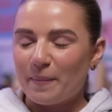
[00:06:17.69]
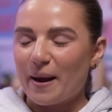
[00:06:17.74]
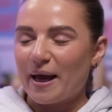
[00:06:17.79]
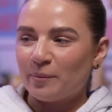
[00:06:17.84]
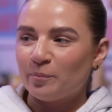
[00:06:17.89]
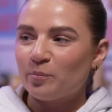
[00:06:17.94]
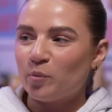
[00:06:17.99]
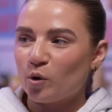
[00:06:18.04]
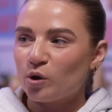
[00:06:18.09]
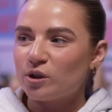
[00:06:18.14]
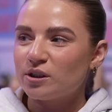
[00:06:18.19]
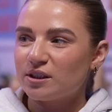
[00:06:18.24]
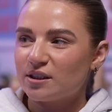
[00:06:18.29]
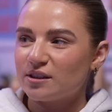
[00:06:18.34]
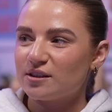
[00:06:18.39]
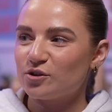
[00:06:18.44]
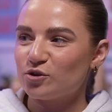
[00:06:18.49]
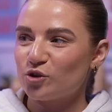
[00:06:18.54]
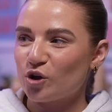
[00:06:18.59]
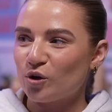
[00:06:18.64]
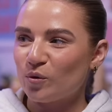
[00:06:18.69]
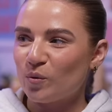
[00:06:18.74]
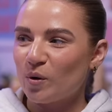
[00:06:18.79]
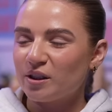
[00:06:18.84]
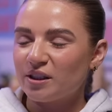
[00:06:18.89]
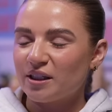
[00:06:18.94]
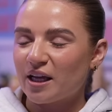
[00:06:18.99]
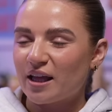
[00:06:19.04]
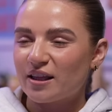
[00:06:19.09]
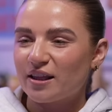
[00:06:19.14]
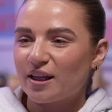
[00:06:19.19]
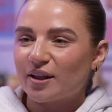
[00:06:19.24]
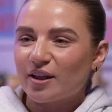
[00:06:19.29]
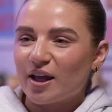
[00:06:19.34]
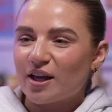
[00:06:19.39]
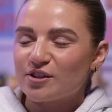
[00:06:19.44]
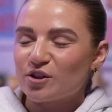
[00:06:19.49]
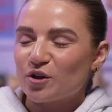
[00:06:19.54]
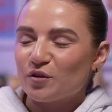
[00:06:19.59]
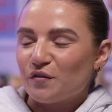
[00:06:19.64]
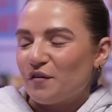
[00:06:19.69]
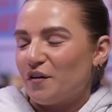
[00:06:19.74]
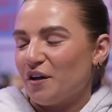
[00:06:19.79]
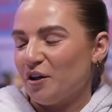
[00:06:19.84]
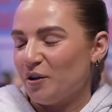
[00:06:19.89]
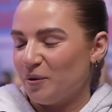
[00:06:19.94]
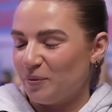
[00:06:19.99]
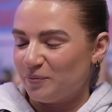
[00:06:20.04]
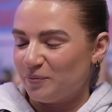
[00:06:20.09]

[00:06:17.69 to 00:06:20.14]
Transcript: pinpointed as a drunk one, and I think that's unfair,